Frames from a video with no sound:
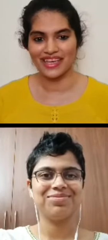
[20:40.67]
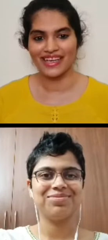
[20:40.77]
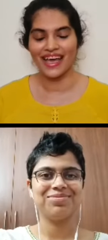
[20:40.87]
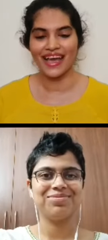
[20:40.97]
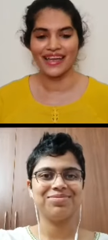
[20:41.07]

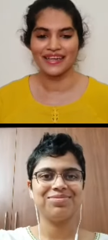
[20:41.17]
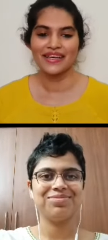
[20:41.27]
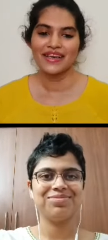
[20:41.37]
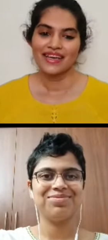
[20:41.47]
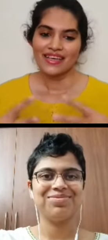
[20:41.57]
Speaker 1: that, and
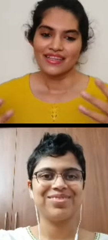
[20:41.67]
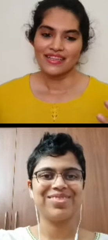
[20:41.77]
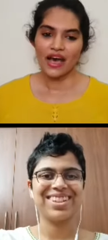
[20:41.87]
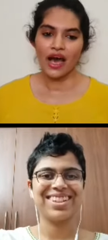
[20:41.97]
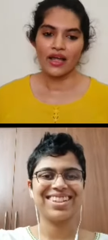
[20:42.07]

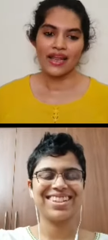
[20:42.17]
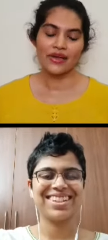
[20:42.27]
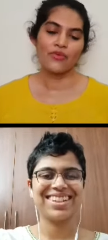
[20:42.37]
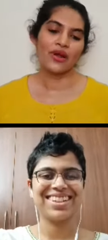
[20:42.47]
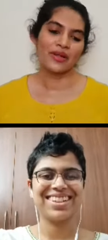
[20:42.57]

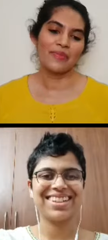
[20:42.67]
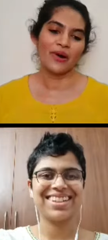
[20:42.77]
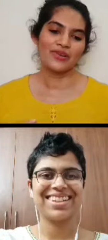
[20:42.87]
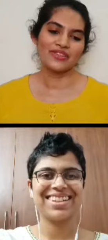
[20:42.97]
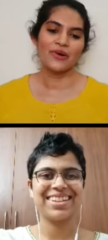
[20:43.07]
like what
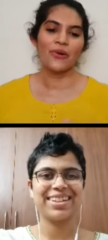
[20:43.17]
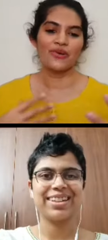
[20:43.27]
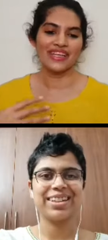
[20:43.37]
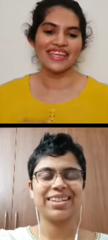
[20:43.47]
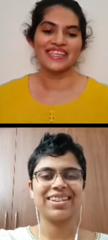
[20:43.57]
about the
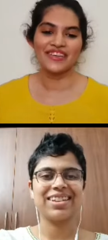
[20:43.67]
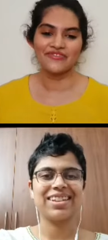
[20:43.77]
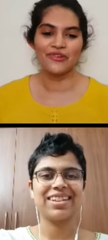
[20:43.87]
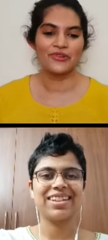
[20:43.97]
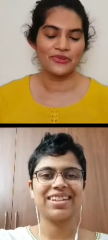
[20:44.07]
whole eating
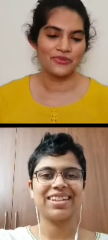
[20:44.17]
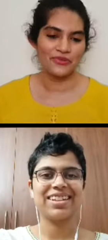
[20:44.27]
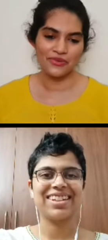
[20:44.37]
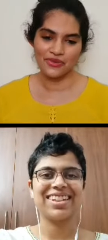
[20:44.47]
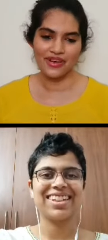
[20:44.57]
for two
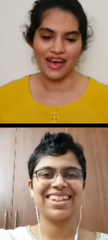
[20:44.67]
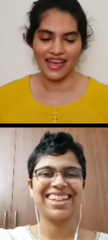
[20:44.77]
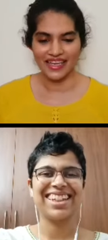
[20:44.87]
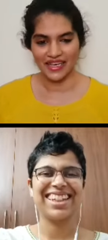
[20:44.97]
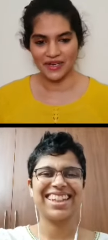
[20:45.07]

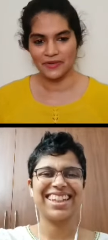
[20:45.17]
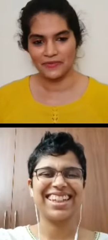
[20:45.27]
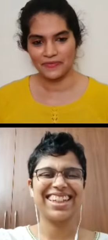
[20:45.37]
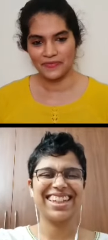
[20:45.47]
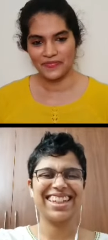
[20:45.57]
idea?
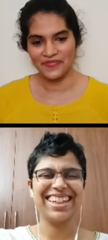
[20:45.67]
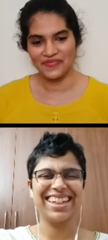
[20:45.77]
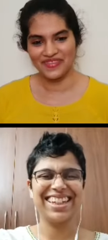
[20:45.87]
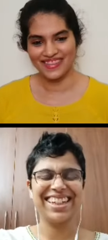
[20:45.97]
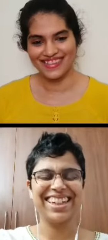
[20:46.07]

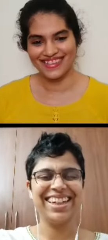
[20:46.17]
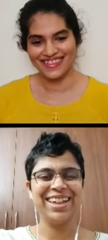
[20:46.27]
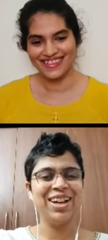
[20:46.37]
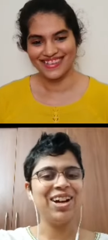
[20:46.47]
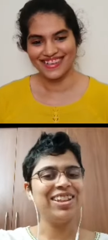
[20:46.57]

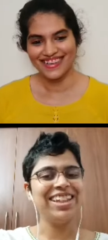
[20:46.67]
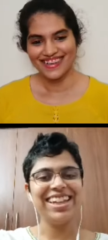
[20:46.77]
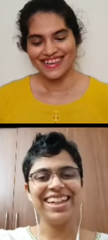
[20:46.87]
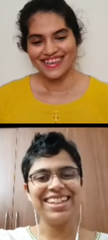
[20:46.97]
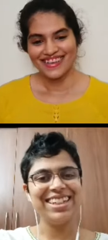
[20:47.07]
Speaker 2: on the
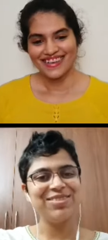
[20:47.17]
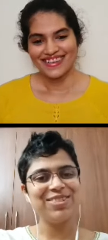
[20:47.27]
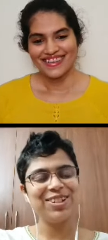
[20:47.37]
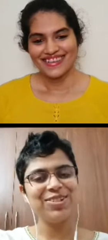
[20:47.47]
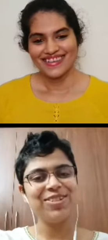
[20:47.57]
eating for
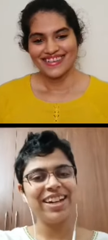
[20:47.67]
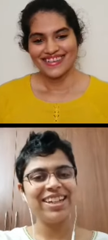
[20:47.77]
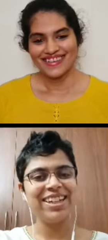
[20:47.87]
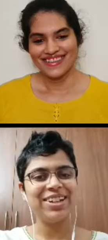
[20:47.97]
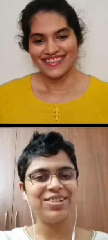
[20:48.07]
two
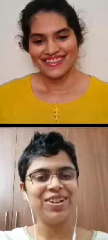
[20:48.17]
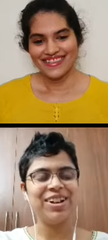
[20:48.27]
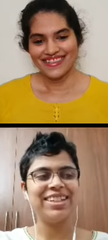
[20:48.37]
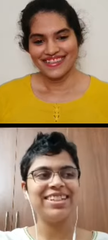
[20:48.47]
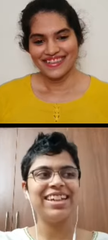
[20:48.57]
idea,
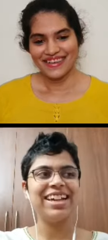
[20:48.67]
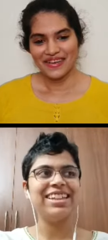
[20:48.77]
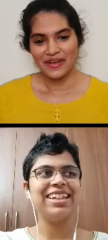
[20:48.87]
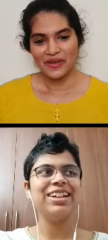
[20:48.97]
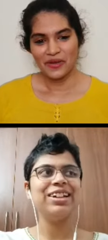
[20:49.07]
honestly, I
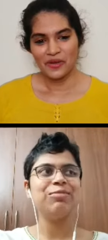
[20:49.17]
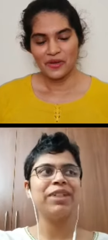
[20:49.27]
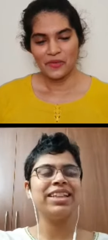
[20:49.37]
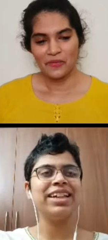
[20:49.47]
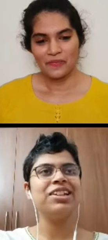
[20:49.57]
think
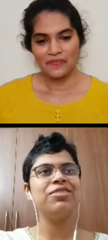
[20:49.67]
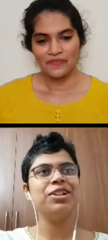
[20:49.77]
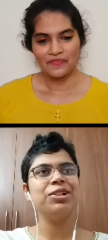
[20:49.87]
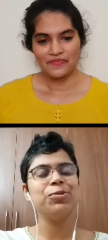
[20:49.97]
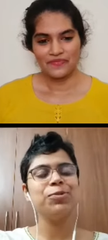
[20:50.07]
by the end of
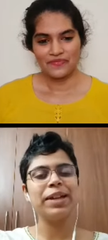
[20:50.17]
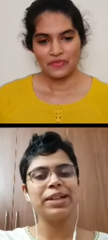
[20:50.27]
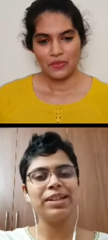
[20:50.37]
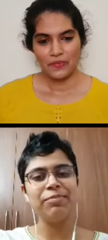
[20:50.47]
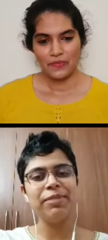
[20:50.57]
it, you make
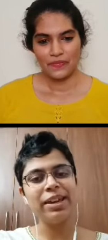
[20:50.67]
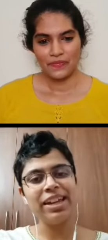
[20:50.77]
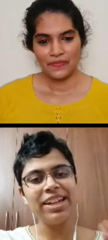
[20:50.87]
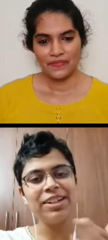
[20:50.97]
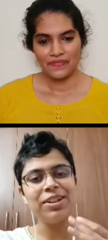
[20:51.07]

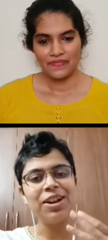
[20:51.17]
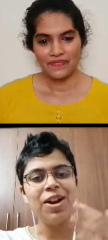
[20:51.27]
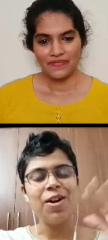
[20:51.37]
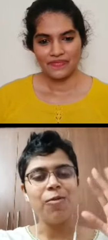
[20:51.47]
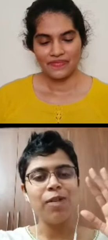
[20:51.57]
me eat
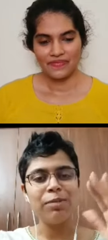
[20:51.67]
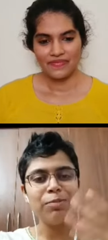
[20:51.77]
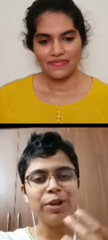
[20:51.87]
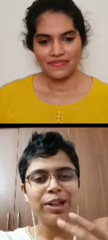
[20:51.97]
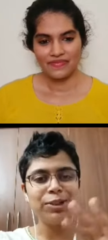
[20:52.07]

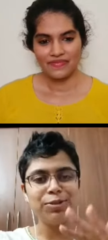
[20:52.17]
1.25